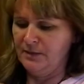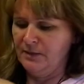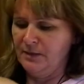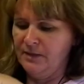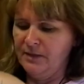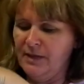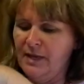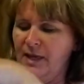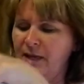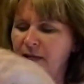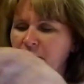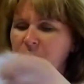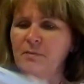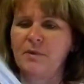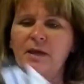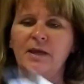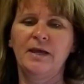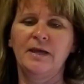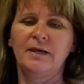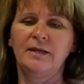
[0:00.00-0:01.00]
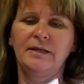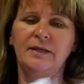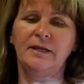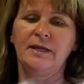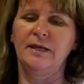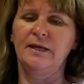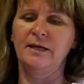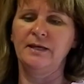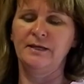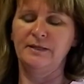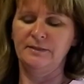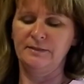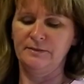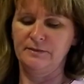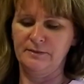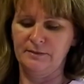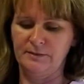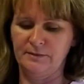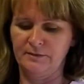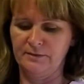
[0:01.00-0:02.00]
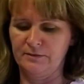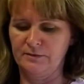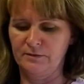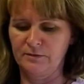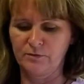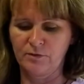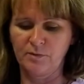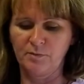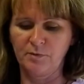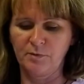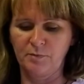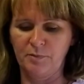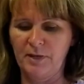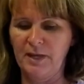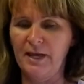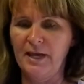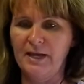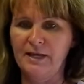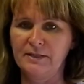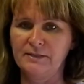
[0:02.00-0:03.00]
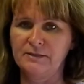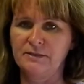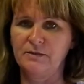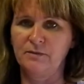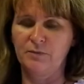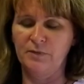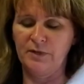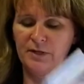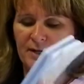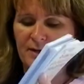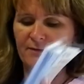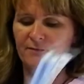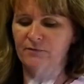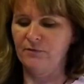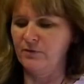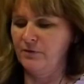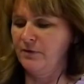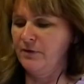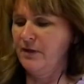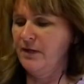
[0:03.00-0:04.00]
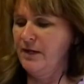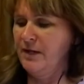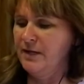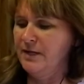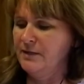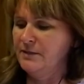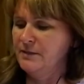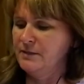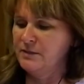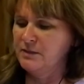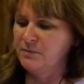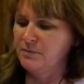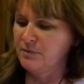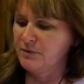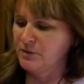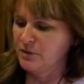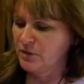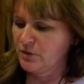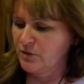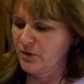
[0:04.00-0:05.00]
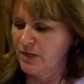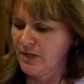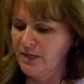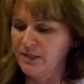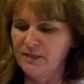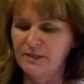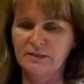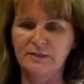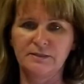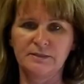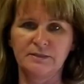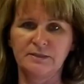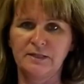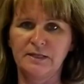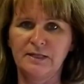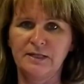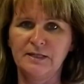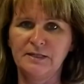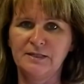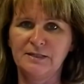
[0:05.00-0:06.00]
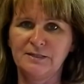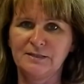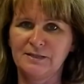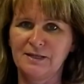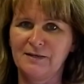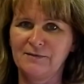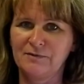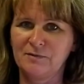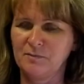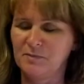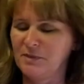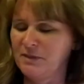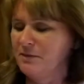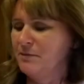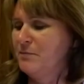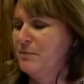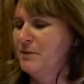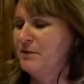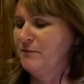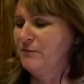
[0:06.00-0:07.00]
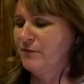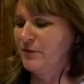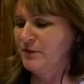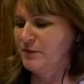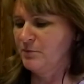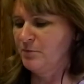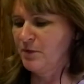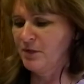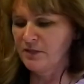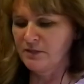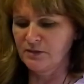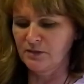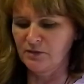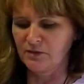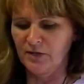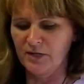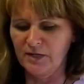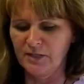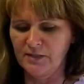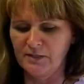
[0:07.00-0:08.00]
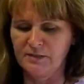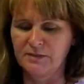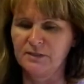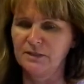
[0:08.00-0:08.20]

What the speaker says: Hangman and scribble pads and whatever, and just a bunch of crayons. And it doesn't have to be a big fresh box of crayons.